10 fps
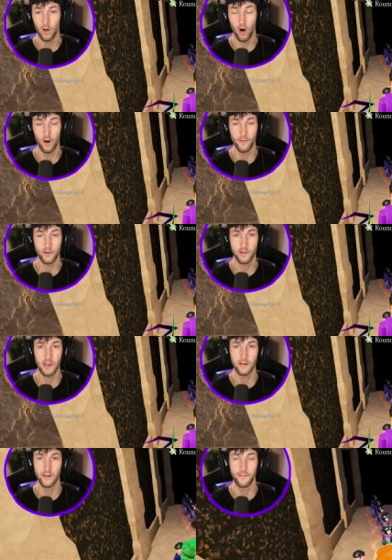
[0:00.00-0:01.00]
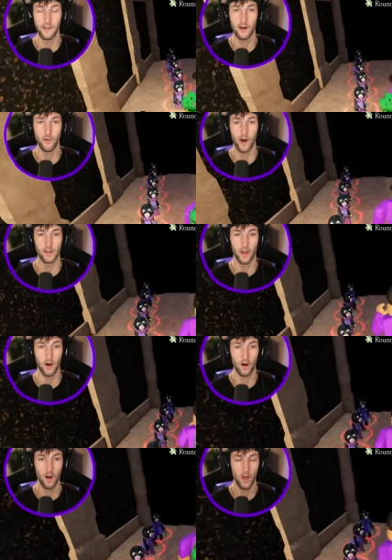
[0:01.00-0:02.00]
Carver's getting defeated right
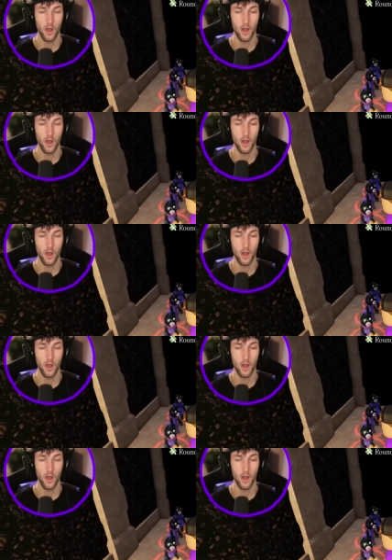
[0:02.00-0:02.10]
there.